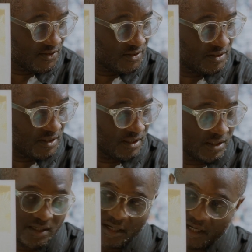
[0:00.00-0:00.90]
to
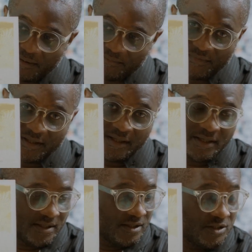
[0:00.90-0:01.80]
see
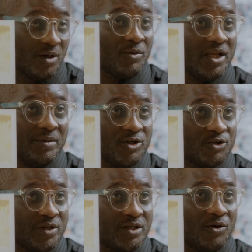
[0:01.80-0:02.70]
the double
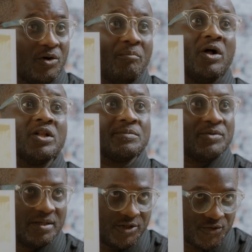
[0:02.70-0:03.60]
imagery or
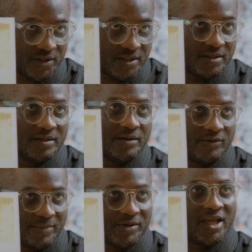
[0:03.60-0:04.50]
multiple imagery, a
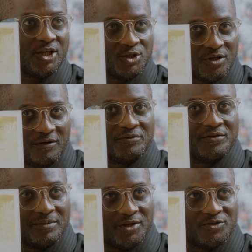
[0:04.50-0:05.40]
replication
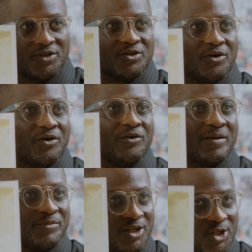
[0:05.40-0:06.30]
of imagery. So
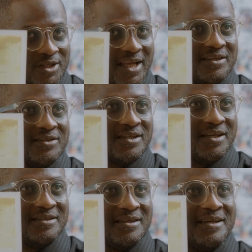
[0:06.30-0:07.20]
repetition enters it.